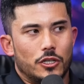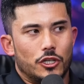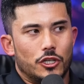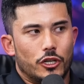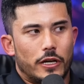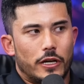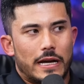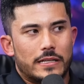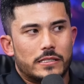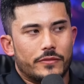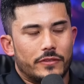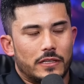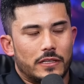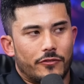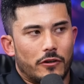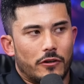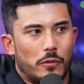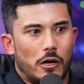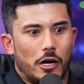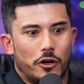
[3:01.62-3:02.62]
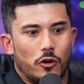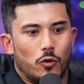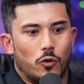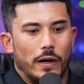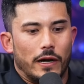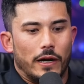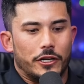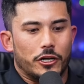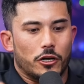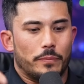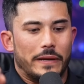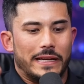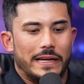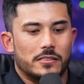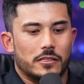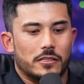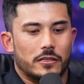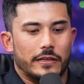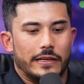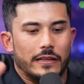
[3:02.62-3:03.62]
You guys have a different model where you're
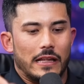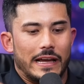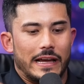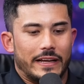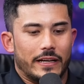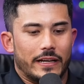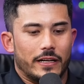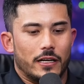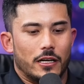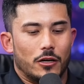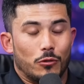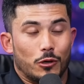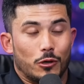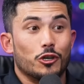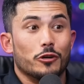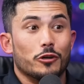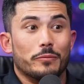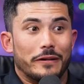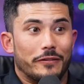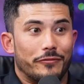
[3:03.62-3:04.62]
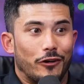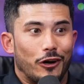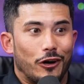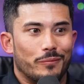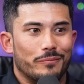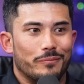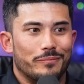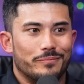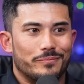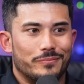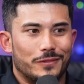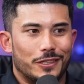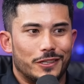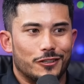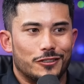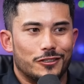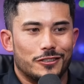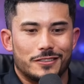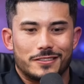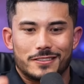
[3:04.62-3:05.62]
basically like a recruitment firm.
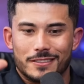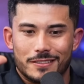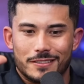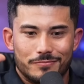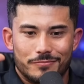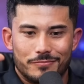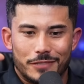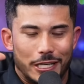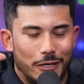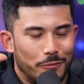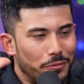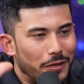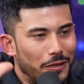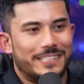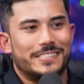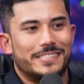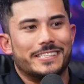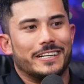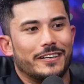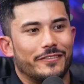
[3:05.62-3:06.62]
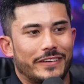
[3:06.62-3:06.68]
You're just, you know, placing